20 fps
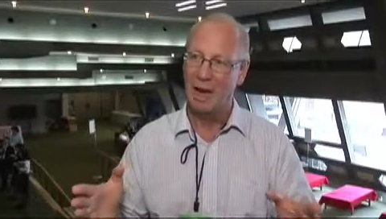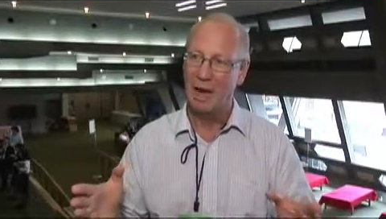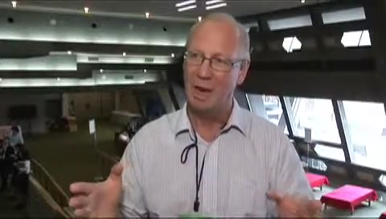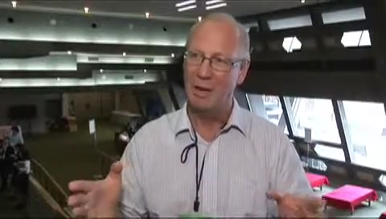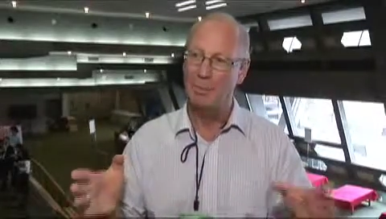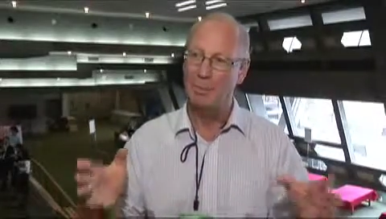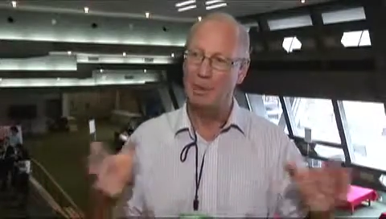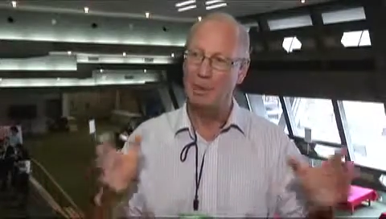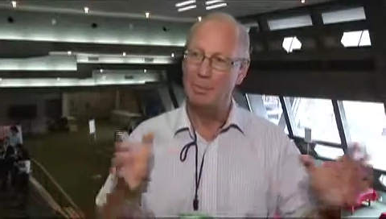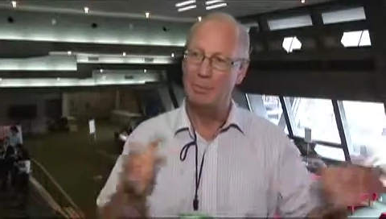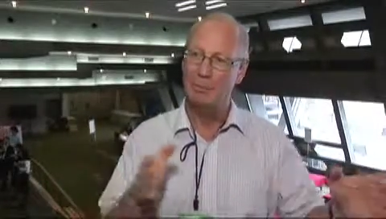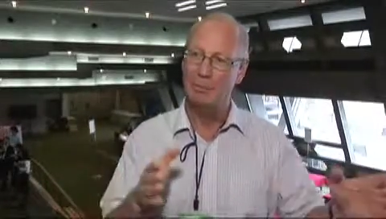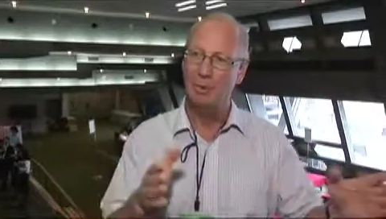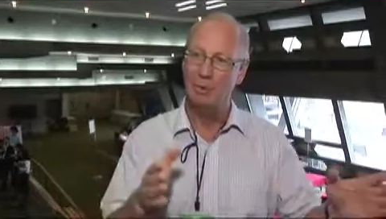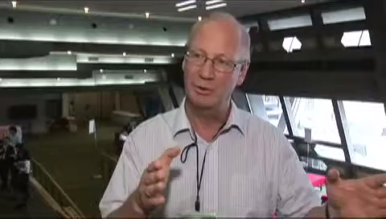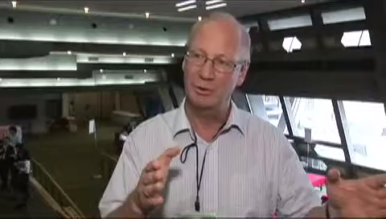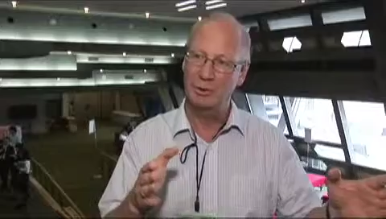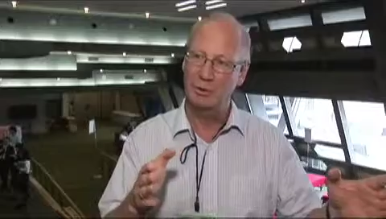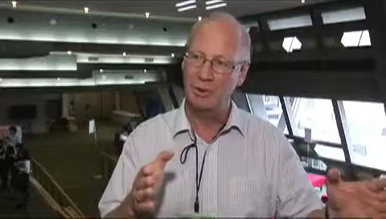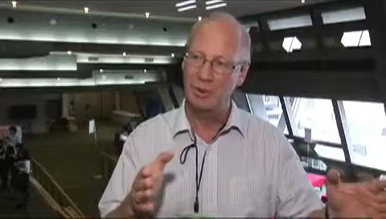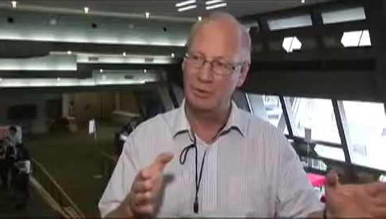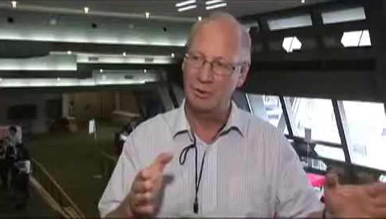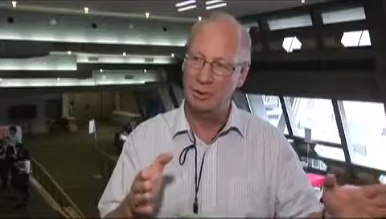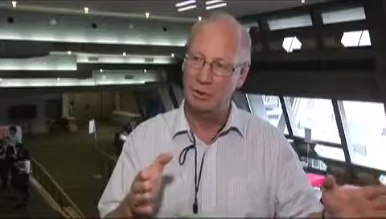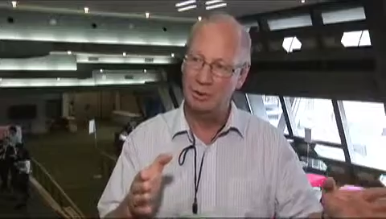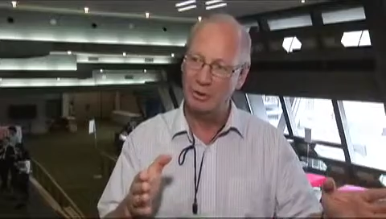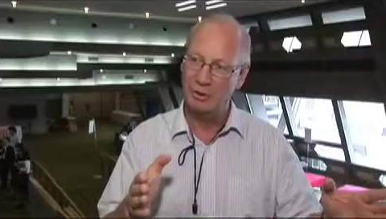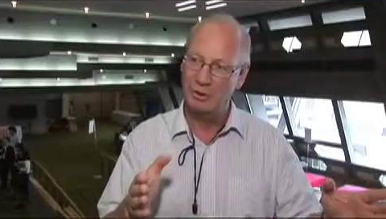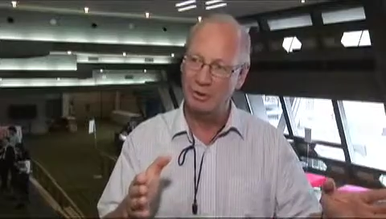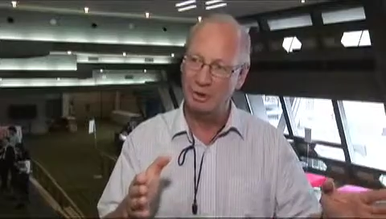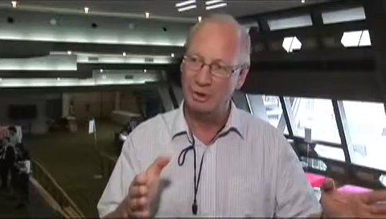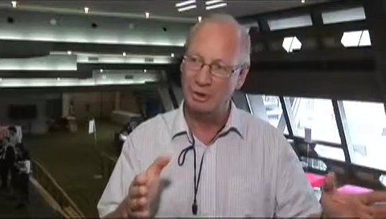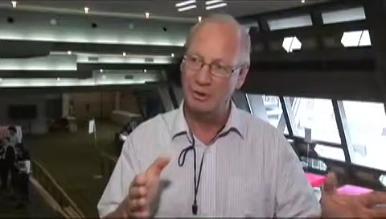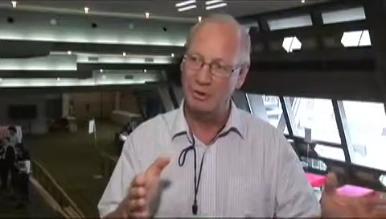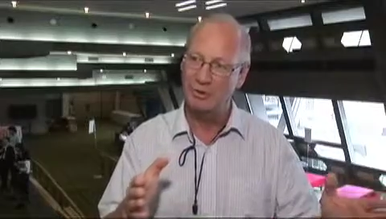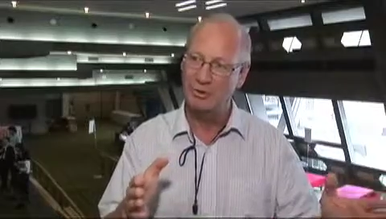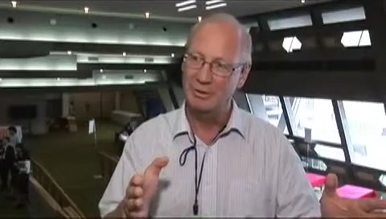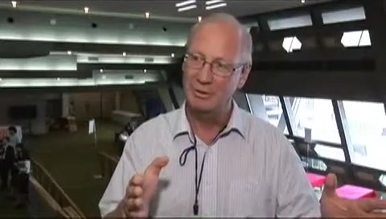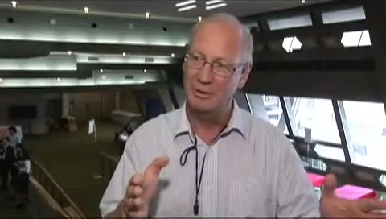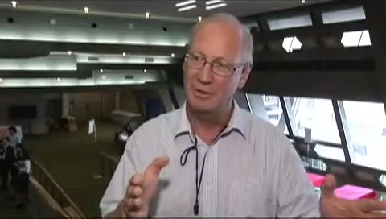and people want to return there
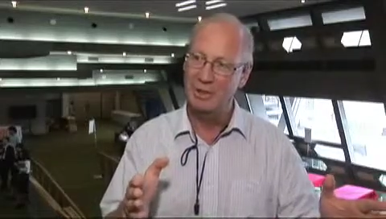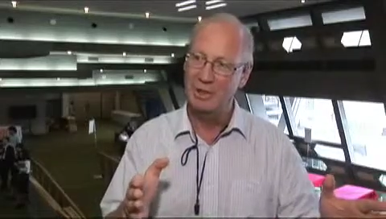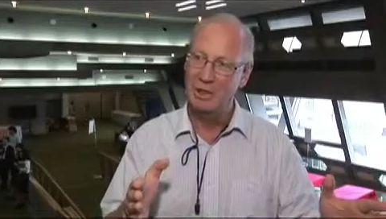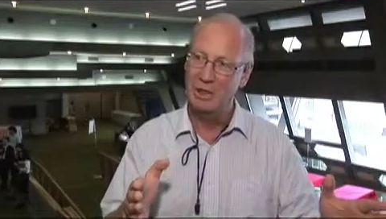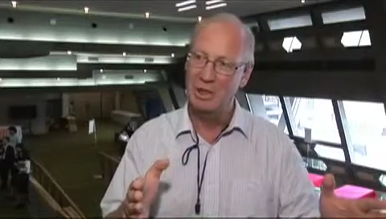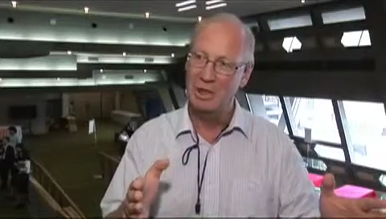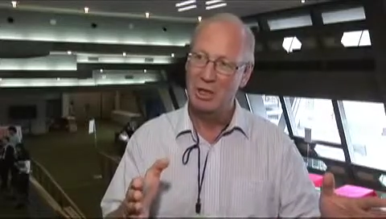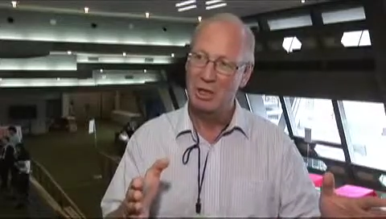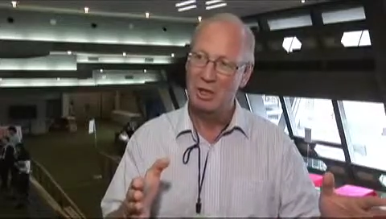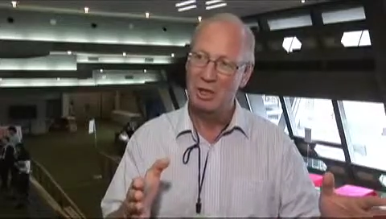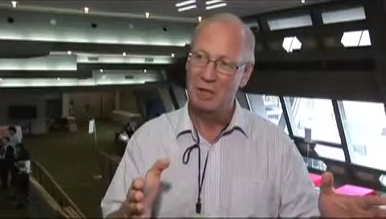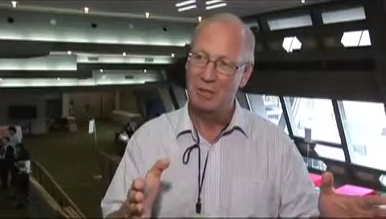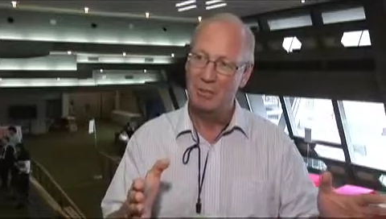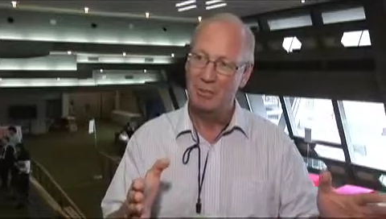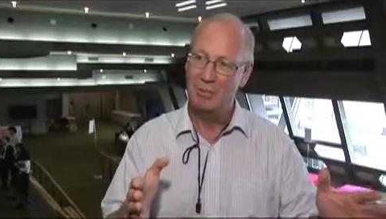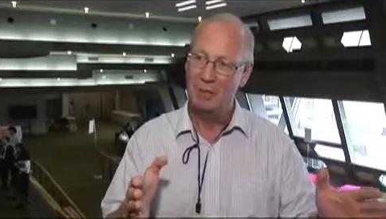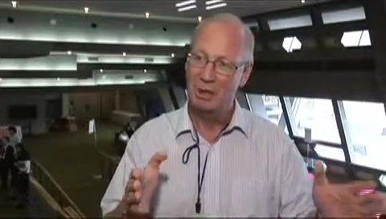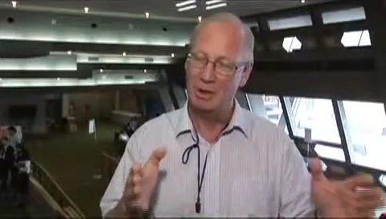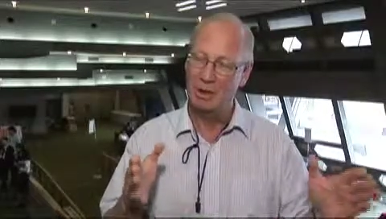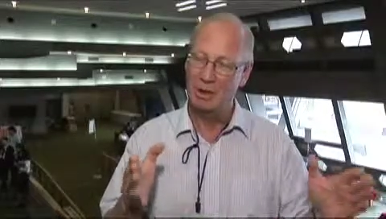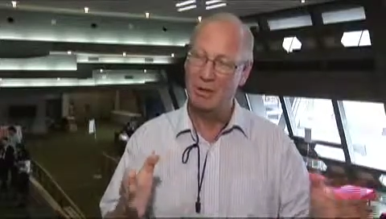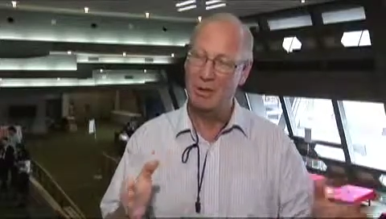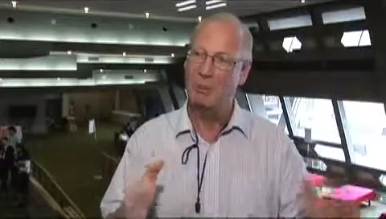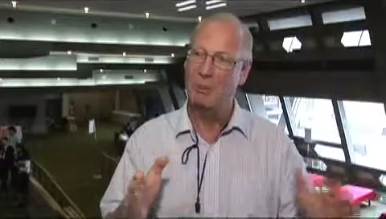because